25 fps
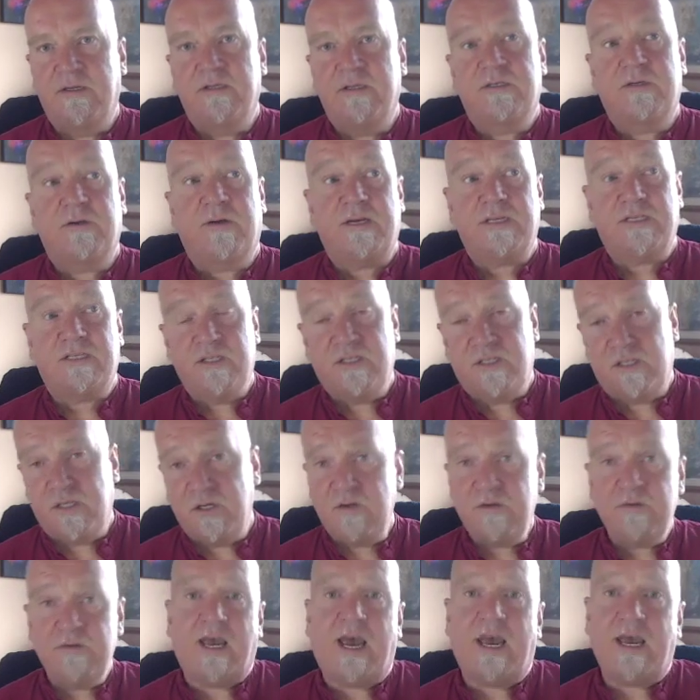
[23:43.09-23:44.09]
to actually
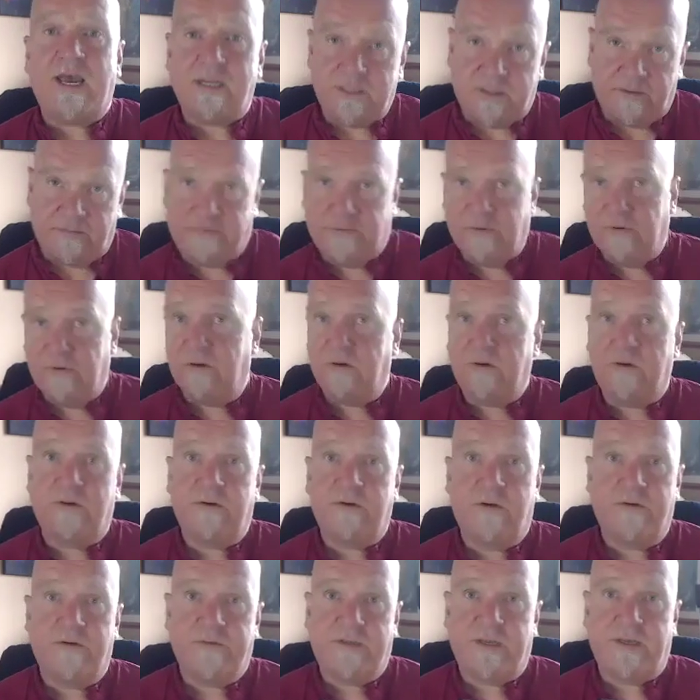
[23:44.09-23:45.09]
do that to four
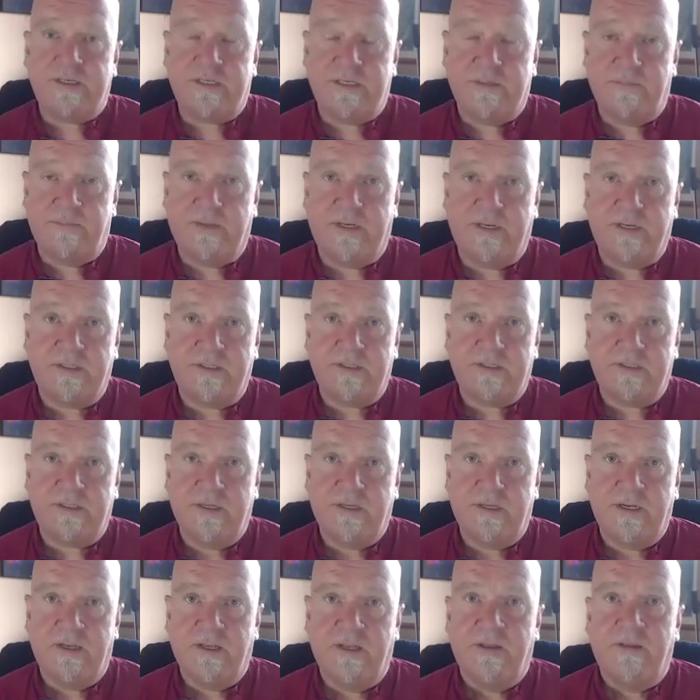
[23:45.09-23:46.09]
of their siblings.
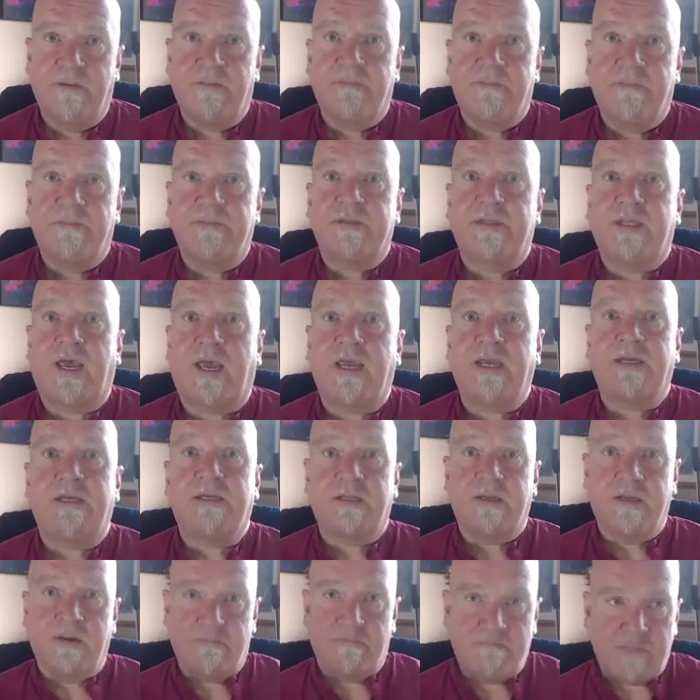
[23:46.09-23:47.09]
They
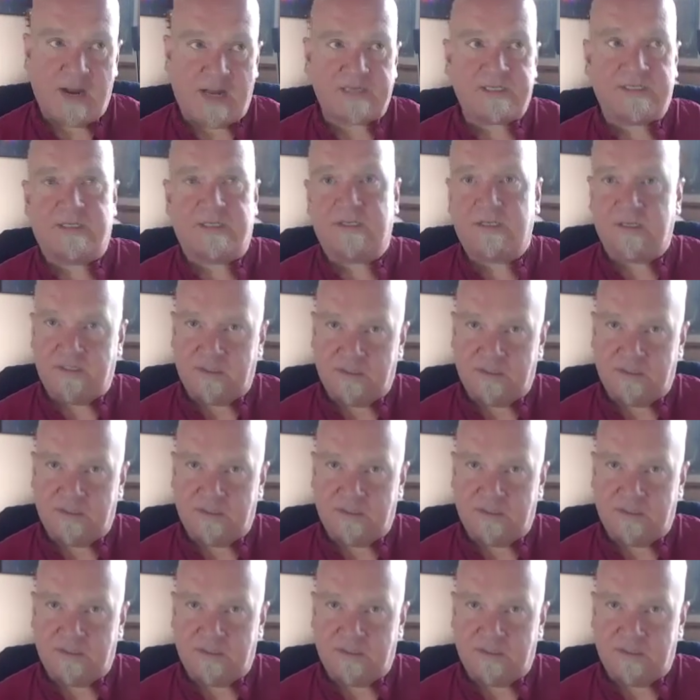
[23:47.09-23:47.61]
must.